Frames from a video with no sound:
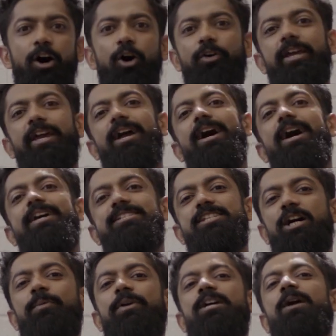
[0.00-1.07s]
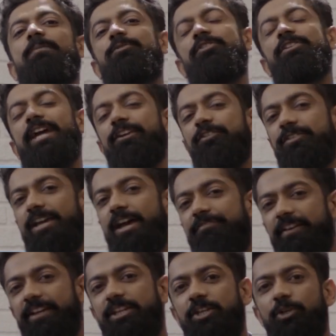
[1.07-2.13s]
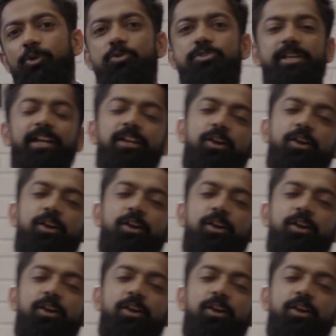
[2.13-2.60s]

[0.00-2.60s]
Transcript: Okay guys, here we come to the end of the FAQs